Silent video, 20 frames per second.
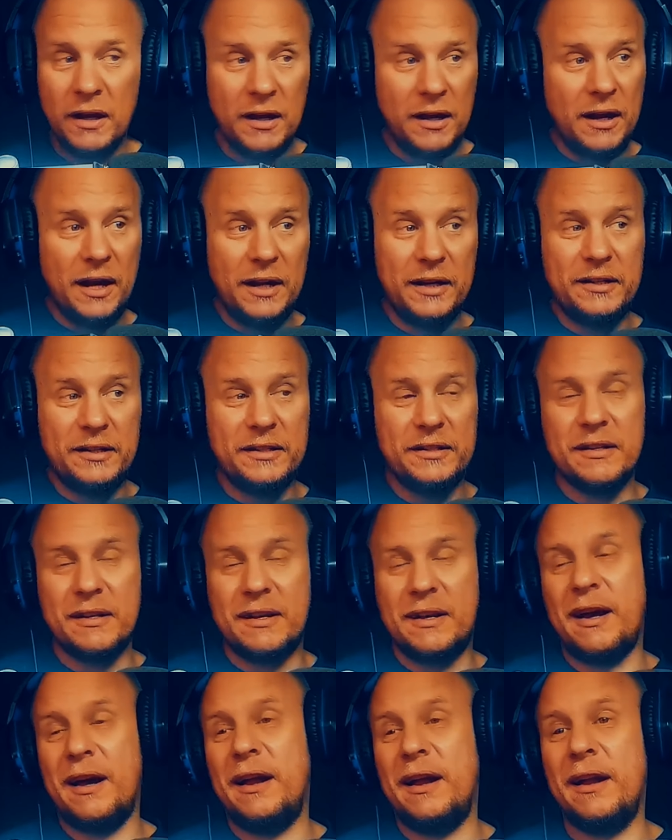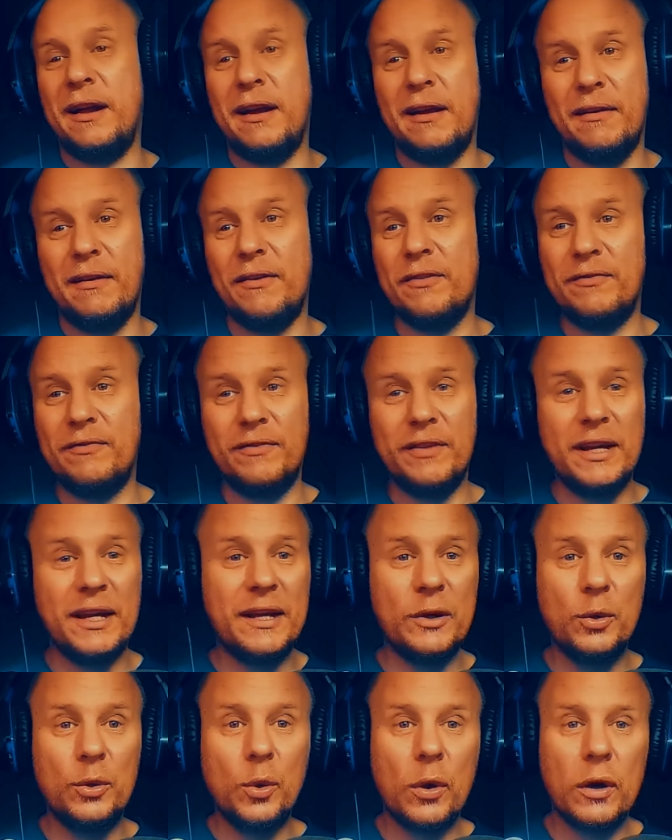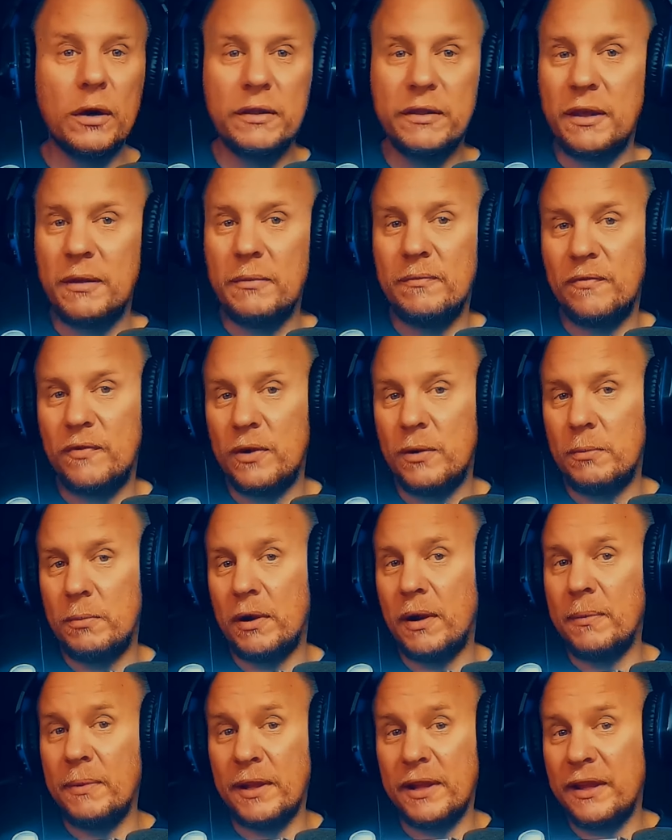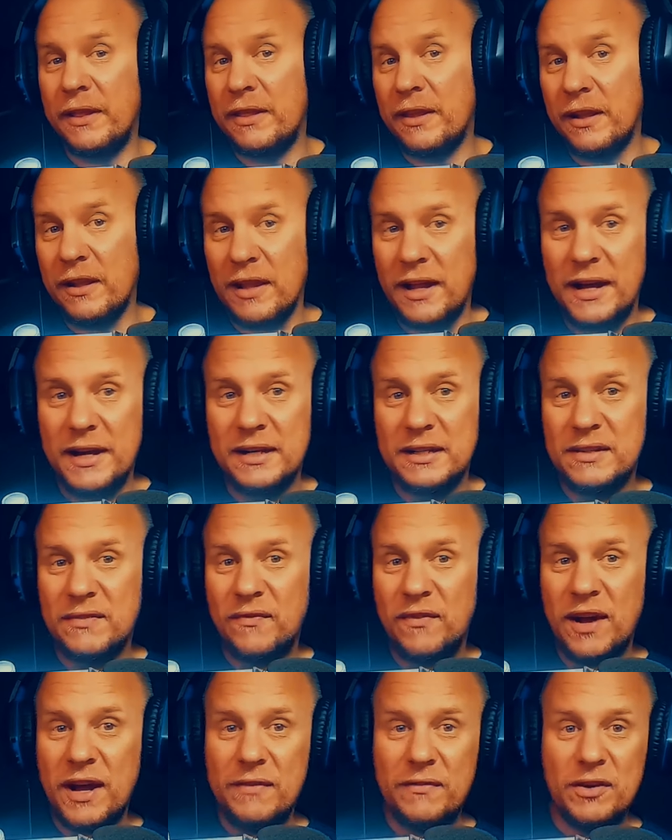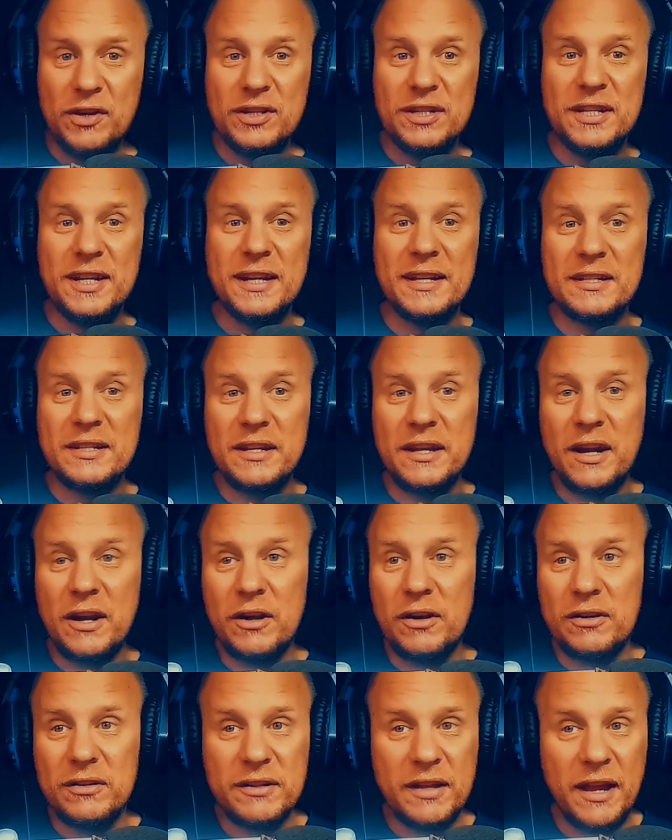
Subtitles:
I just kind of ignored them for probably the last 5 or 6 years.